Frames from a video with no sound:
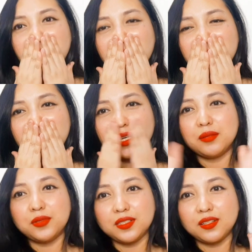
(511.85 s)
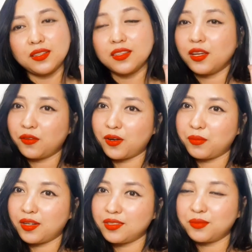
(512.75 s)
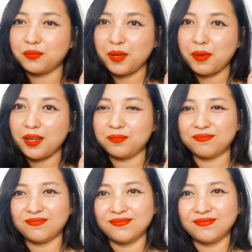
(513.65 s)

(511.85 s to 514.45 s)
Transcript: Mga kabebs, thank you very much. Bye-bye.